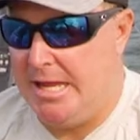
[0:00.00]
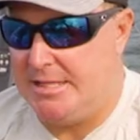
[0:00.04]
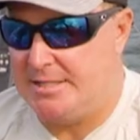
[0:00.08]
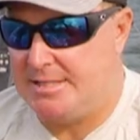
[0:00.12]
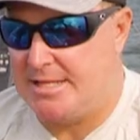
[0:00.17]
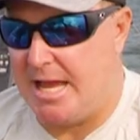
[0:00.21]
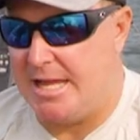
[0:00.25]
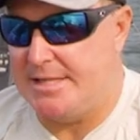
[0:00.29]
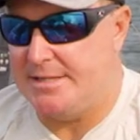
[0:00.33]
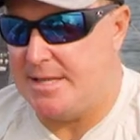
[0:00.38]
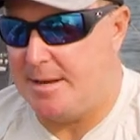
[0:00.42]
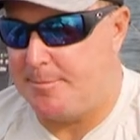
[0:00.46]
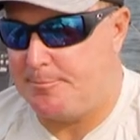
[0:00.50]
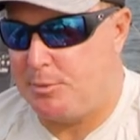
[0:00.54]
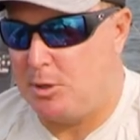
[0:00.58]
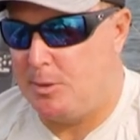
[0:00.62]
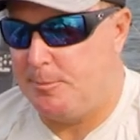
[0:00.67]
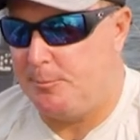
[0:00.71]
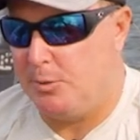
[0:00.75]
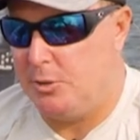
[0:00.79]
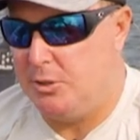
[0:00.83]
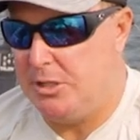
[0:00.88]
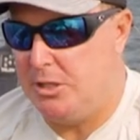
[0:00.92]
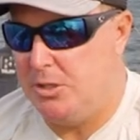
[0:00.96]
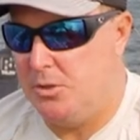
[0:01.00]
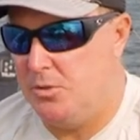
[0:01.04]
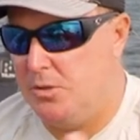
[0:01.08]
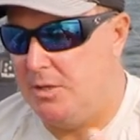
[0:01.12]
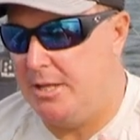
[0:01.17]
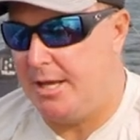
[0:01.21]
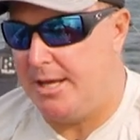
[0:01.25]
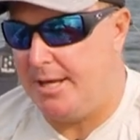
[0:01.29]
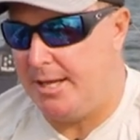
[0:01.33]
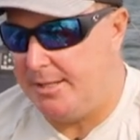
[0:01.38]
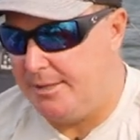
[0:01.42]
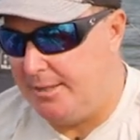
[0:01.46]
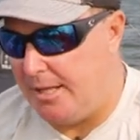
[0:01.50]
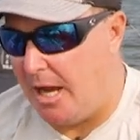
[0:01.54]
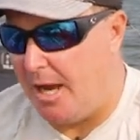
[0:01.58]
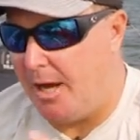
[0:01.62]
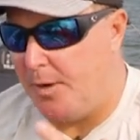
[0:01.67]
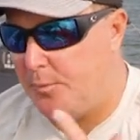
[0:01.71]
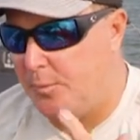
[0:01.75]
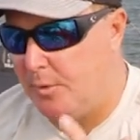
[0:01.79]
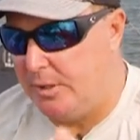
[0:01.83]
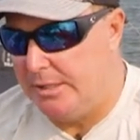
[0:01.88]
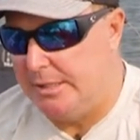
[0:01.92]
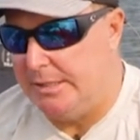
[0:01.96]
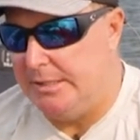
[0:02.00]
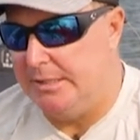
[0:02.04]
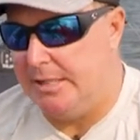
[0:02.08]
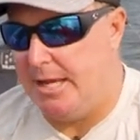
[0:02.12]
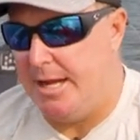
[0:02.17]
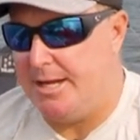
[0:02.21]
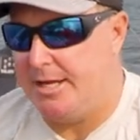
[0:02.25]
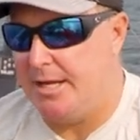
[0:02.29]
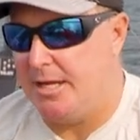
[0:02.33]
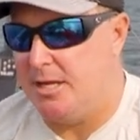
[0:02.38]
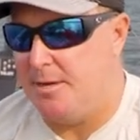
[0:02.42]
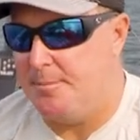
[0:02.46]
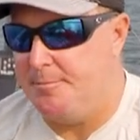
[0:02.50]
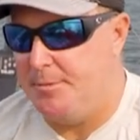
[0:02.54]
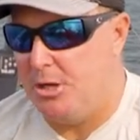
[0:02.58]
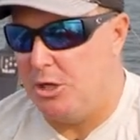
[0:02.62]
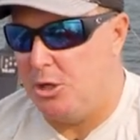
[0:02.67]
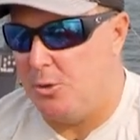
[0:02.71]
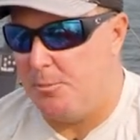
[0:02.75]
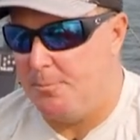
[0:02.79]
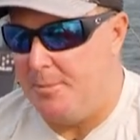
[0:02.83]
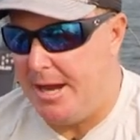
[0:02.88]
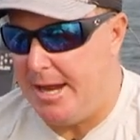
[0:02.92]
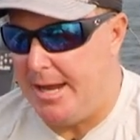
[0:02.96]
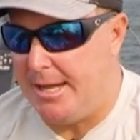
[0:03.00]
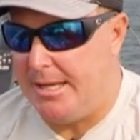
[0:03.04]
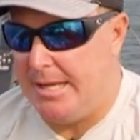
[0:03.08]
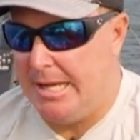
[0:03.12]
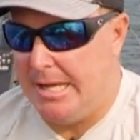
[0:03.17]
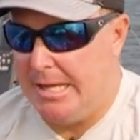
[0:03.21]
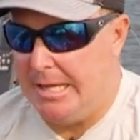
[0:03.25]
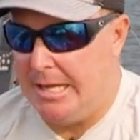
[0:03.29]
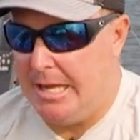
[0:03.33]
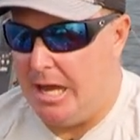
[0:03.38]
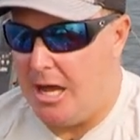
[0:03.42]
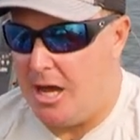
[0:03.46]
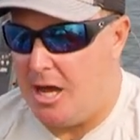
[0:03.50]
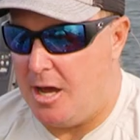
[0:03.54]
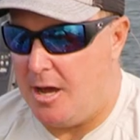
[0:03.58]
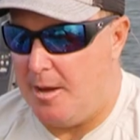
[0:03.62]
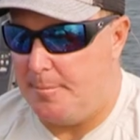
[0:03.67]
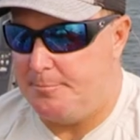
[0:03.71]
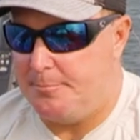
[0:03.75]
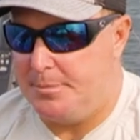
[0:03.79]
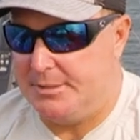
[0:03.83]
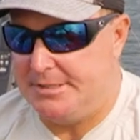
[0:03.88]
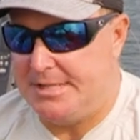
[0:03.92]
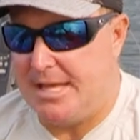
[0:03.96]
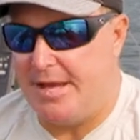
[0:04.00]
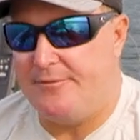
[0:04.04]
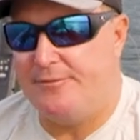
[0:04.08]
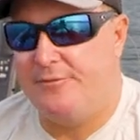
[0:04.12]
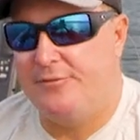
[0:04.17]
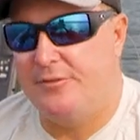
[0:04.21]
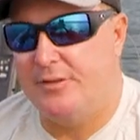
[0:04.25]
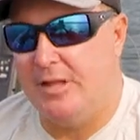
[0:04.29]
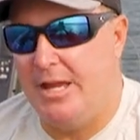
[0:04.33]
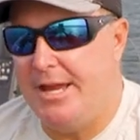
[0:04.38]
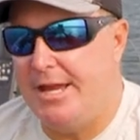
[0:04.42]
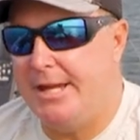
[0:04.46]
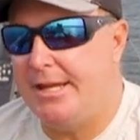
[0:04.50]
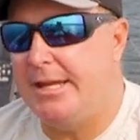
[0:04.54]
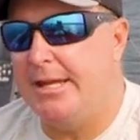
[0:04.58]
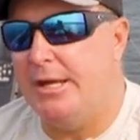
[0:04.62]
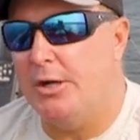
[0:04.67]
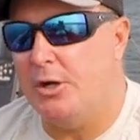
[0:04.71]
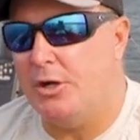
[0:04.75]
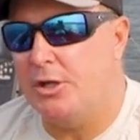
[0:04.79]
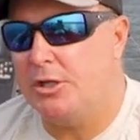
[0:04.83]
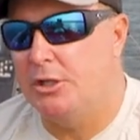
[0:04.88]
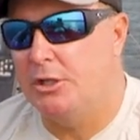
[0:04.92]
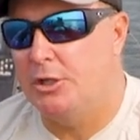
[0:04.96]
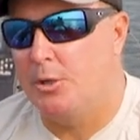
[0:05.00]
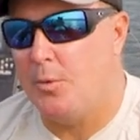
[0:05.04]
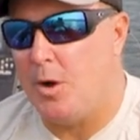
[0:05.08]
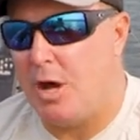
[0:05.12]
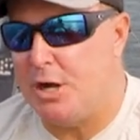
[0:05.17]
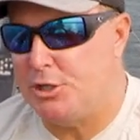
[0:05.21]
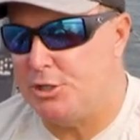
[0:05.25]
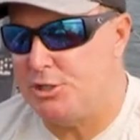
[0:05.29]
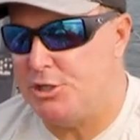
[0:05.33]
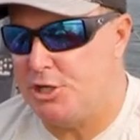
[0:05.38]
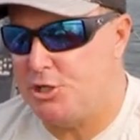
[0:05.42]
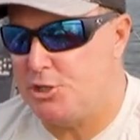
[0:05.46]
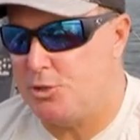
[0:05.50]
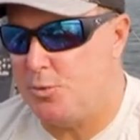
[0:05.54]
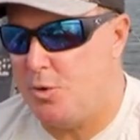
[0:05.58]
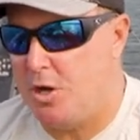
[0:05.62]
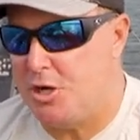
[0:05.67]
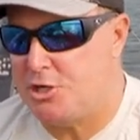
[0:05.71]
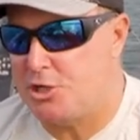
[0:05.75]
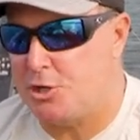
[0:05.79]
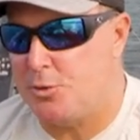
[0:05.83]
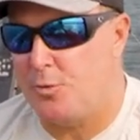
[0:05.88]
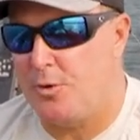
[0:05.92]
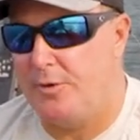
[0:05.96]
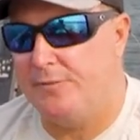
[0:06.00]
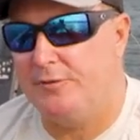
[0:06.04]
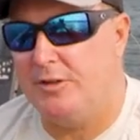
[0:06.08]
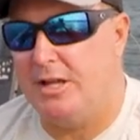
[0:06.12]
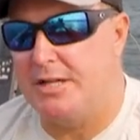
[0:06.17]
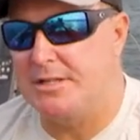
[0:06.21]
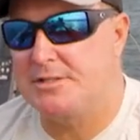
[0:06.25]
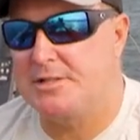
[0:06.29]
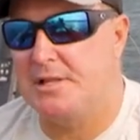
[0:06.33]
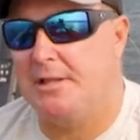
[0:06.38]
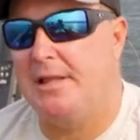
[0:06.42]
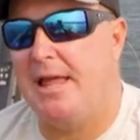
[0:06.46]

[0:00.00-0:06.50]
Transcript: It's got that purple hue that I, I really like in a minnow bait, um, but that flake in a clear water situation reflects a